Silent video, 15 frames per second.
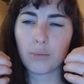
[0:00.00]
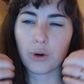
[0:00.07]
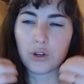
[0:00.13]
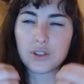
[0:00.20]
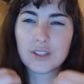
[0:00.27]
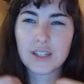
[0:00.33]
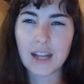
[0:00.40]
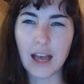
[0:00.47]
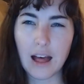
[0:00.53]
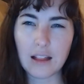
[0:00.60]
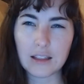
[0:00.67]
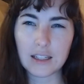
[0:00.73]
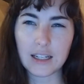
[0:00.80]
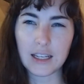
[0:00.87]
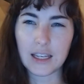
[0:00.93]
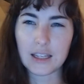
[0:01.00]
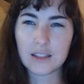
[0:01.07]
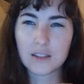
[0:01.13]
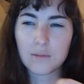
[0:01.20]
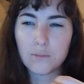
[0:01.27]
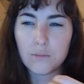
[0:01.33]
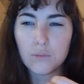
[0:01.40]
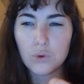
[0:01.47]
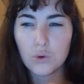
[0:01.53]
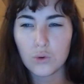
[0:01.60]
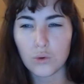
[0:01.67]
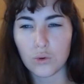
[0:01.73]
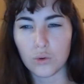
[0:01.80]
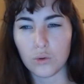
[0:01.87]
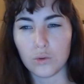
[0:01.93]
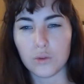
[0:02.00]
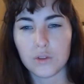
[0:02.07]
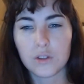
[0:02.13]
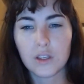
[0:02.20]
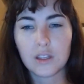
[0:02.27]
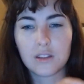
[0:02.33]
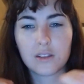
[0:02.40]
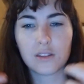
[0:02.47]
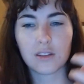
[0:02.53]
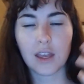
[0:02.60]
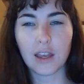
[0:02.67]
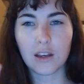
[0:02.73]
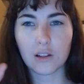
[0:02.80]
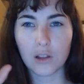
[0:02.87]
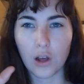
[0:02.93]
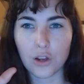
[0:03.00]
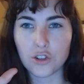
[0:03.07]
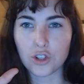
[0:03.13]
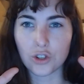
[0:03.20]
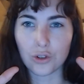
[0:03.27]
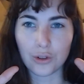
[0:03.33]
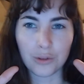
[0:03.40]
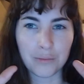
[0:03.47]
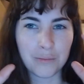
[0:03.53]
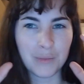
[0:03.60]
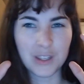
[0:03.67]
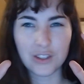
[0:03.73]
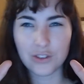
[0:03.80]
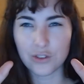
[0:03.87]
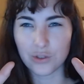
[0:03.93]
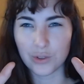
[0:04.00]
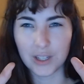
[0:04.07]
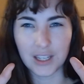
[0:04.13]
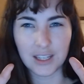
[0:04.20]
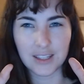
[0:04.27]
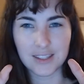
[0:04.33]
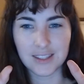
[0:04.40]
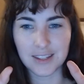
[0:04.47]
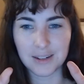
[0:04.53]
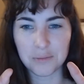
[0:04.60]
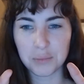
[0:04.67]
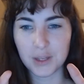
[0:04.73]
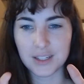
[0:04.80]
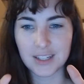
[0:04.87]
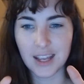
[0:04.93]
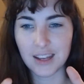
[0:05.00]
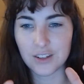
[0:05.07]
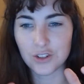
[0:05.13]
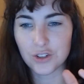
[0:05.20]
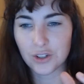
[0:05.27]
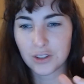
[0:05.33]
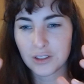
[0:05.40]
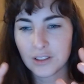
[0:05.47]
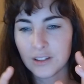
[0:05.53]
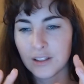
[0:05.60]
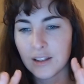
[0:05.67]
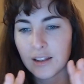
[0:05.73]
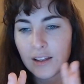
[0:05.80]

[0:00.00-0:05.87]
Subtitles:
personality, its moods, its psychological mysteries and potential.